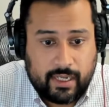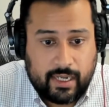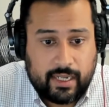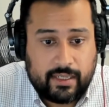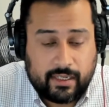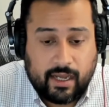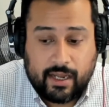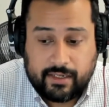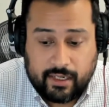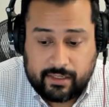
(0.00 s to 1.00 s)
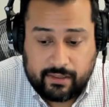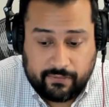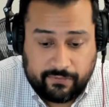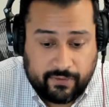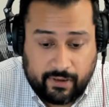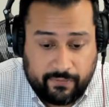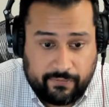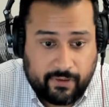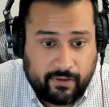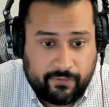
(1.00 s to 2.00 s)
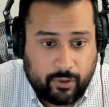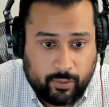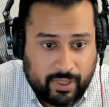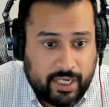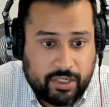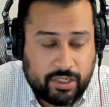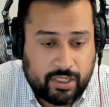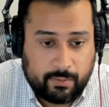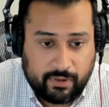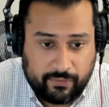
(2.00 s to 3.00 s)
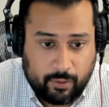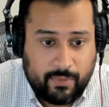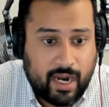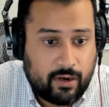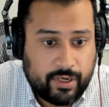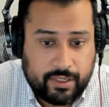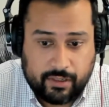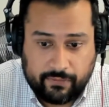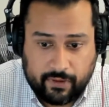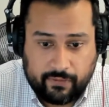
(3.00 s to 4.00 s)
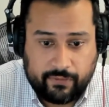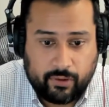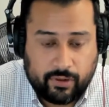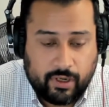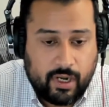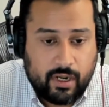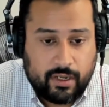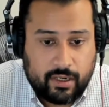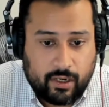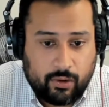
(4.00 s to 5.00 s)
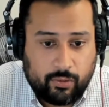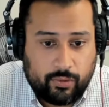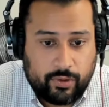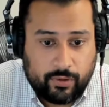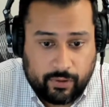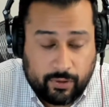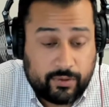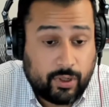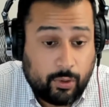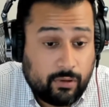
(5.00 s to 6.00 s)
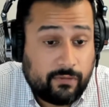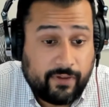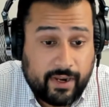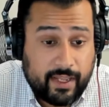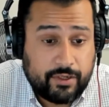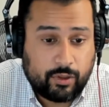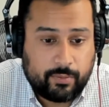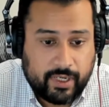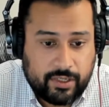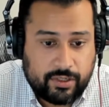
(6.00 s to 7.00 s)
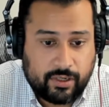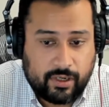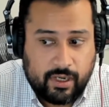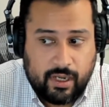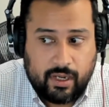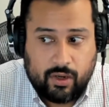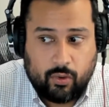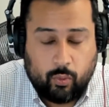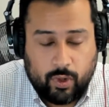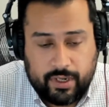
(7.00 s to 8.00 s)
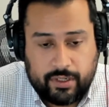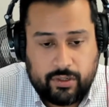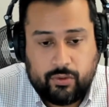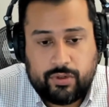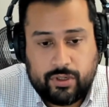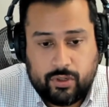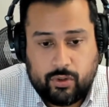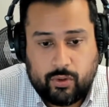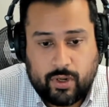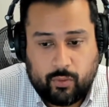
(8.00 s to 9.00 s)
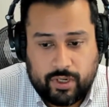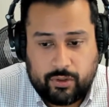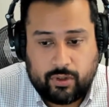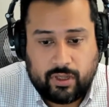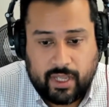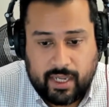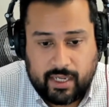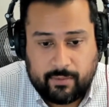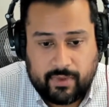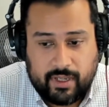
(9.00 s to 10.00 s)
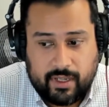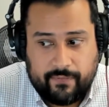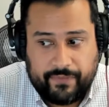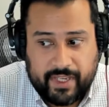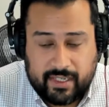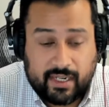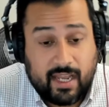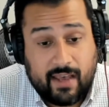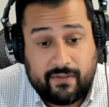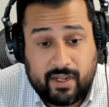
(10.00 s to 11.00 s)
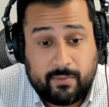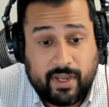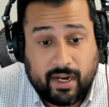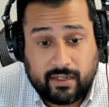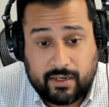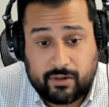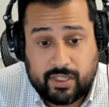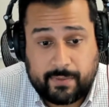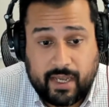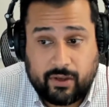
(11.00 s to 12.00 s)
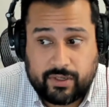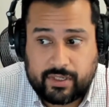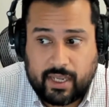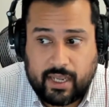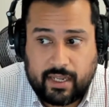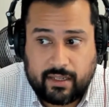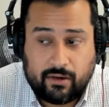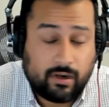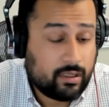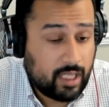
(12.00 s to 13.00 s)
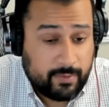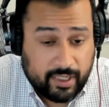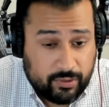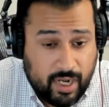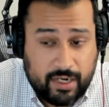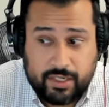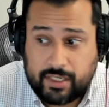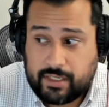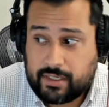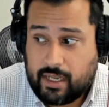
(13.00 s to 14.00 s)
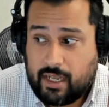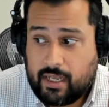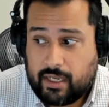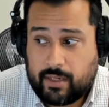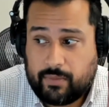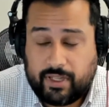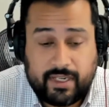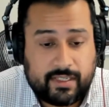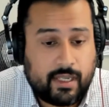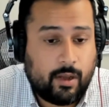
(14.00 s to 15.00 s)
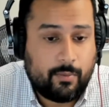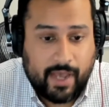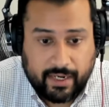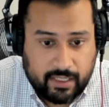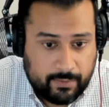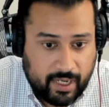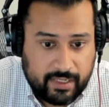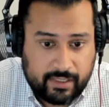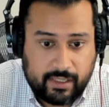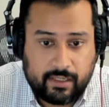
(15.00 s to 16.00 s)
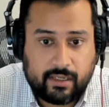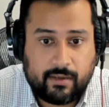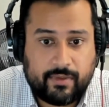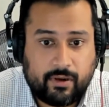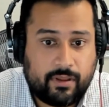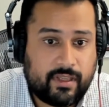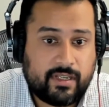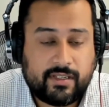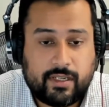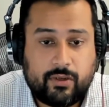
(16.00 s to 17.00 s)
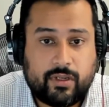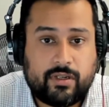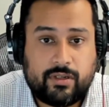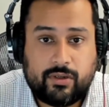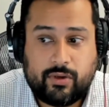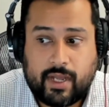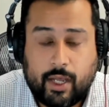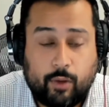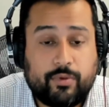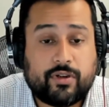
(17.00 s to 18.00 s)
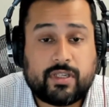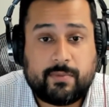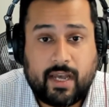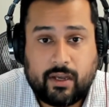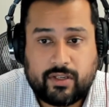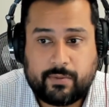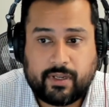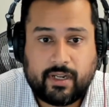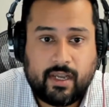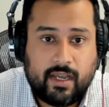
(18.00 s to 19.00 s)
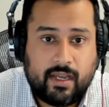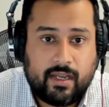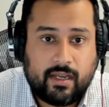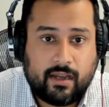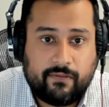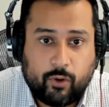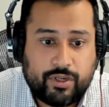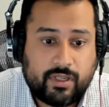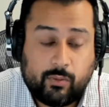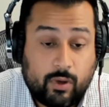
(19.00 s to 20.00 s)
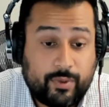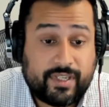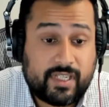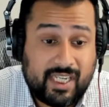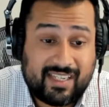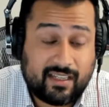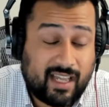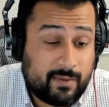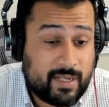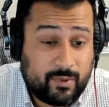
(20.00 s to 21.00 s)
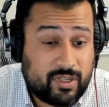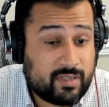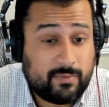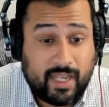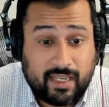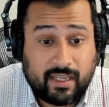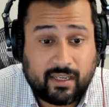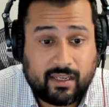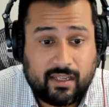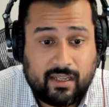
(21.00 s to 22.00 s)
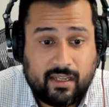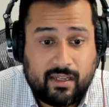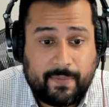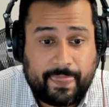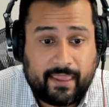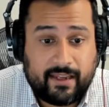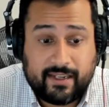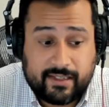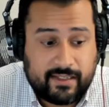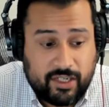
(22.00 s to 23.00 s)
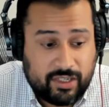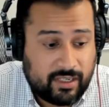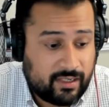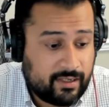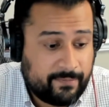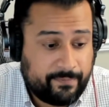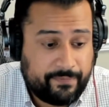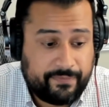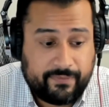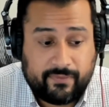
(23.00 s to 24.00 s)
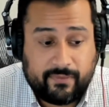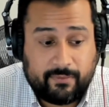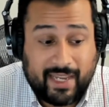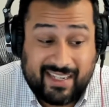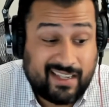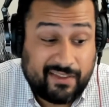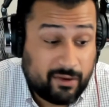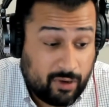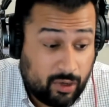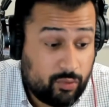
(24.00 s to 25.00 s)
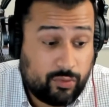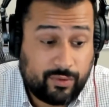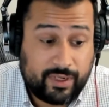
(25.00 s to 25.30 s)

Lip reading: in the context of your relationship, of your marriage, of your, your total financial picture. What you do and what you claim is going to have an impact on your spouse, and there are claiming strategies in place to help maximize the income. There are things that you can do to help your spouse, but unfortunately what we see is a lot of people just making a decision based on their own